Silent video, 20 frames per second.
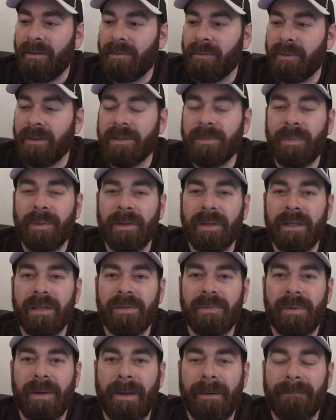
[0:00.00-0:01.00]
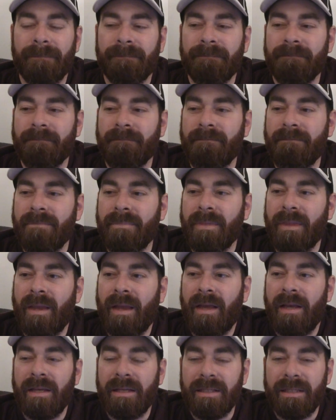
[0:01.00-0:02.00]
let's put it this way.
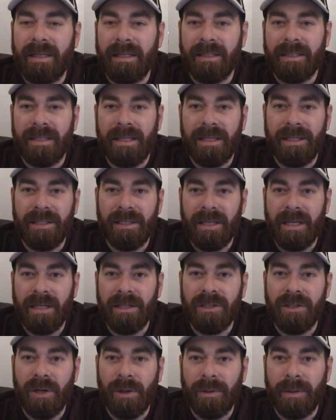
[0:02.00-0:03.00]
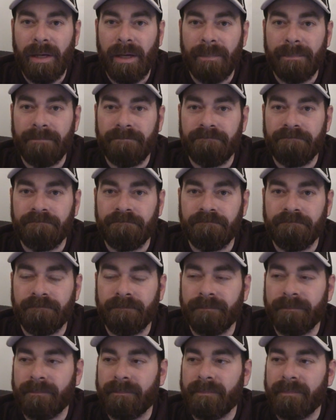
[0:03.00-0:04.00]
Since this thing showed up
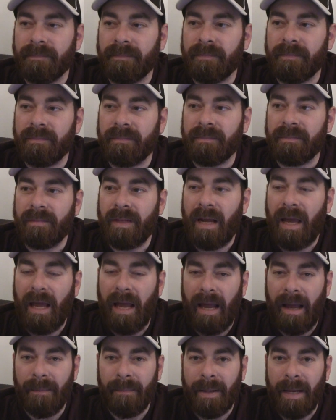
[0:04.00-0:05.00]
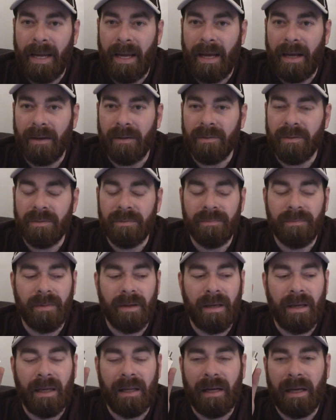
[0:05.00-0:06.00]
at my house,
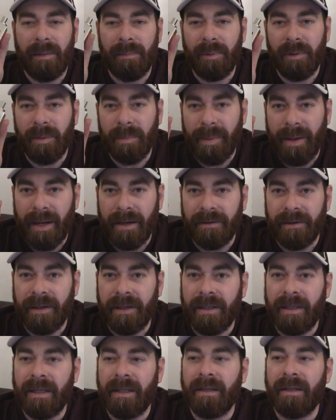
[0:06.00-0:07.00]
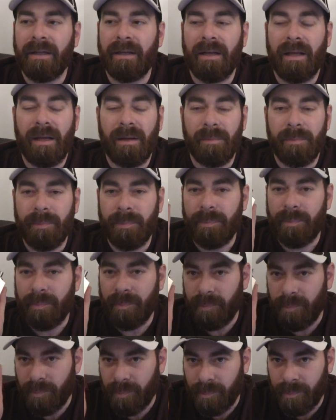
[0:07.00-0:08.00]
and I put a battery in it,
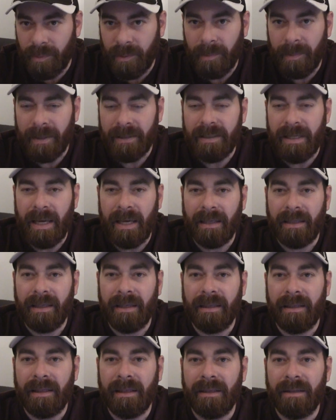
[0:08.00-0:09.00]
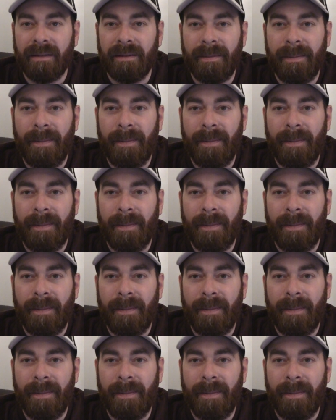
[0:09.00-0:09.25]
put my tank in it,